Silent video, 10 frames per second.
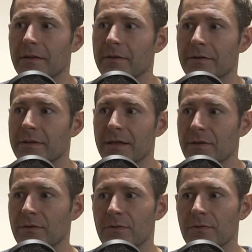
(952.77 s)
that
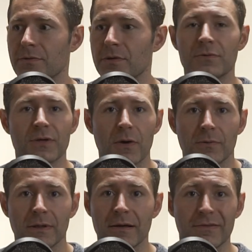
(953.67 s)
you don't
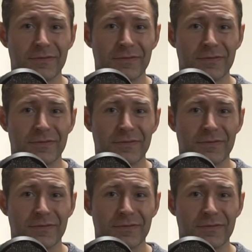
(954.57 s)
love.